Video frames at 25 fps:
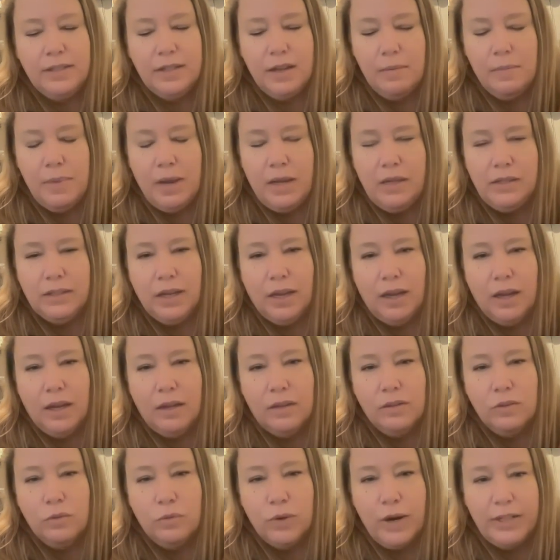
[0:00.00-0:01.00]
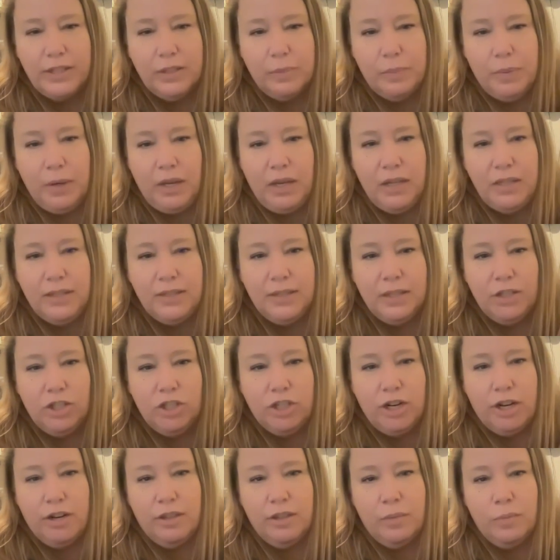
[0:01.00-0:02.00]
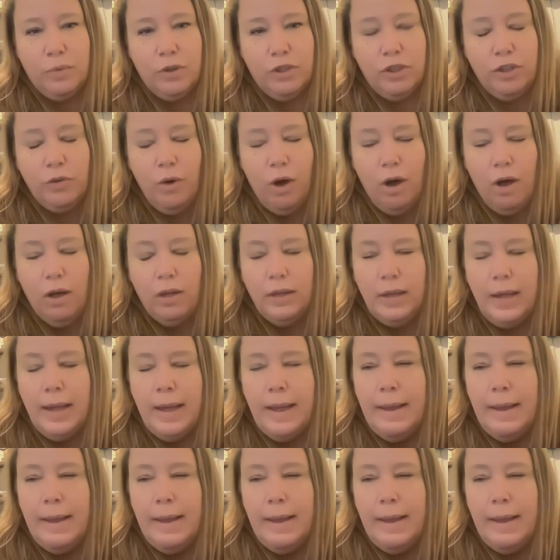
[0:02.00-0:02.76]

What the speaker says: amazing recipes and share them with you all.